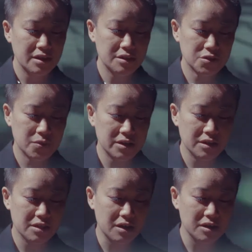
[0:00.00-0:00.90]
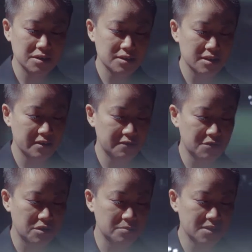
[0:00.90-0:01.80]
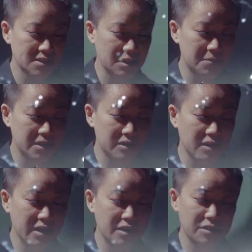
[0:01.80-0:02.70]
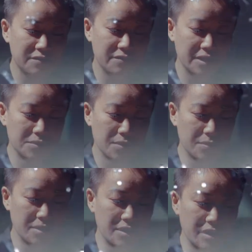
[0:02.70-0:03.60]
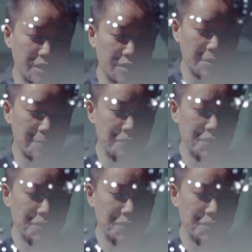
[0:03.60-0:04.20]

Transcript: Their twinning thoughts and forms slip in and out of phase with one another